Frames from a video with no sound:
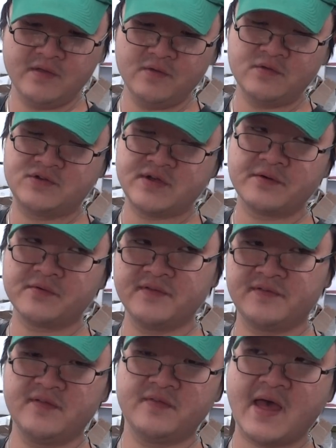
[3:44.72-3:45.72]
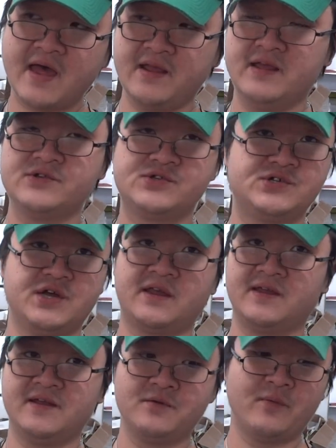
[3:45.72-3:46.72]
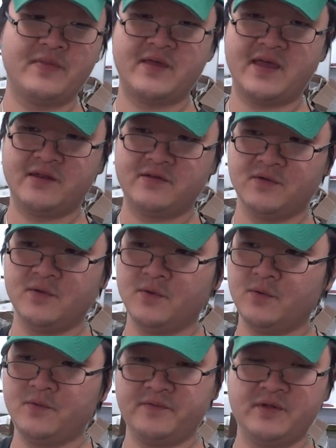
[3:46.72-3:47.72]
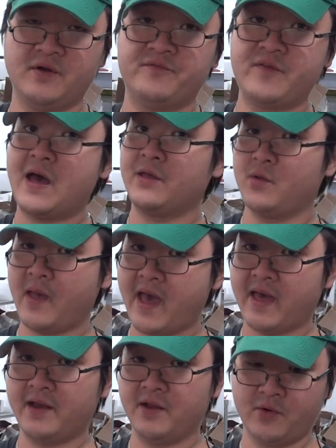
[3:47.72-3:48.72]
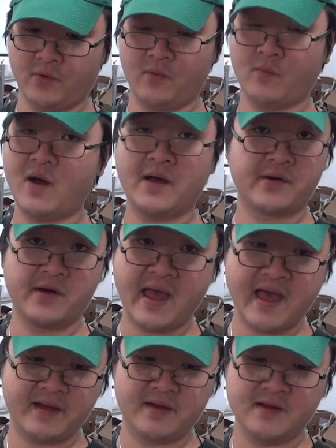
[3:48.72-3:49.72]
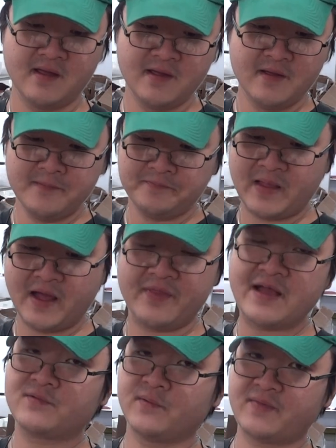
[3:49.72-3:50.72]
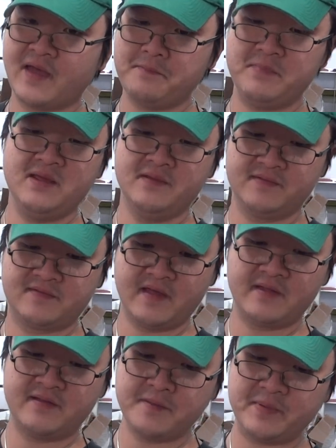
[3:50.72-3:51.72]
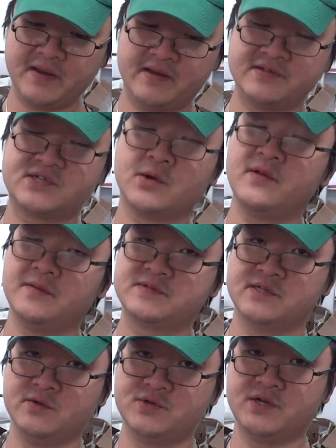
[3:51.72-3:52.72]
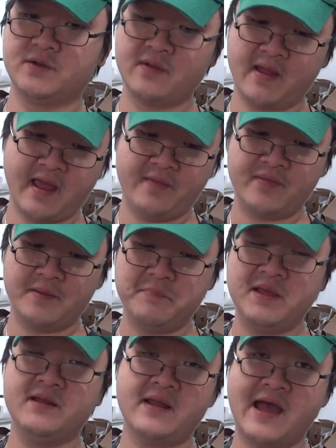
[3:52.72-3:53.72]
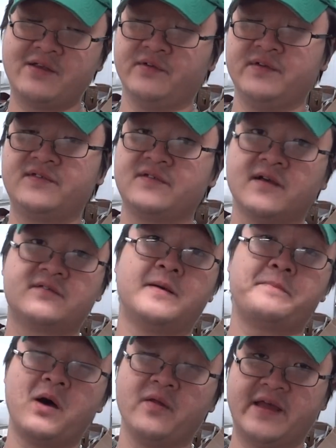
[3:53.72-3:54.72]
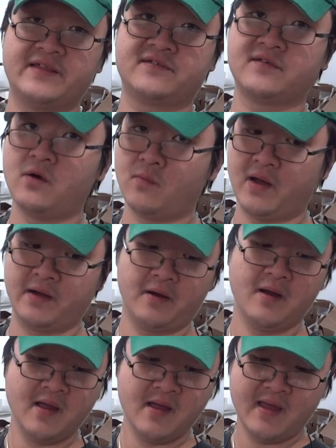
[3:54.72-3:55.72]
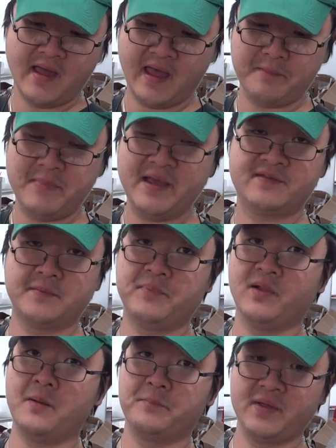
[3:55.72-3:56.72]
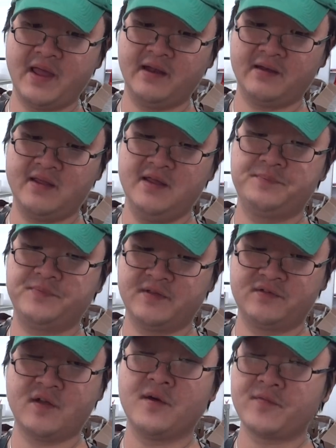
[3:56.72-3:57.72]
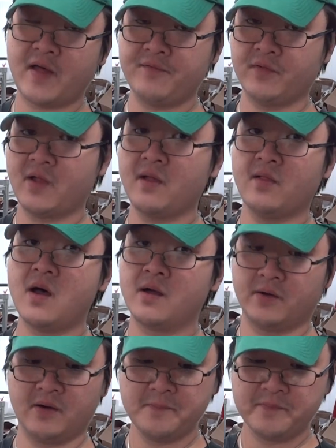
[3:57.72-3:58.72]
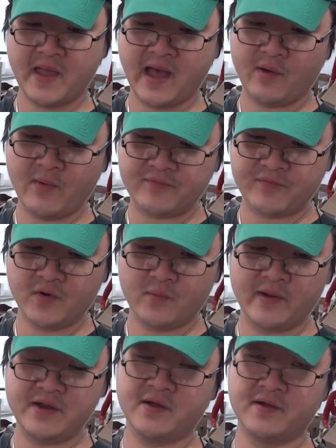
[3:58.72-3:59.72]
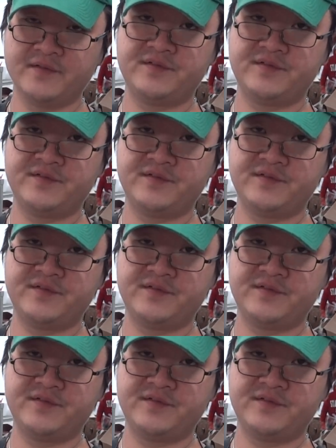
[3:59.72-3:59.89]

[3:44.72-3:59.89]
you generally see that in chicken when they do, value added or water added. Now, that's what that means. They dip it in a sodium solution, and the meat actually sucks up all that salt water and makes it plump and keeps the shelf life a lot longer. However, when you go to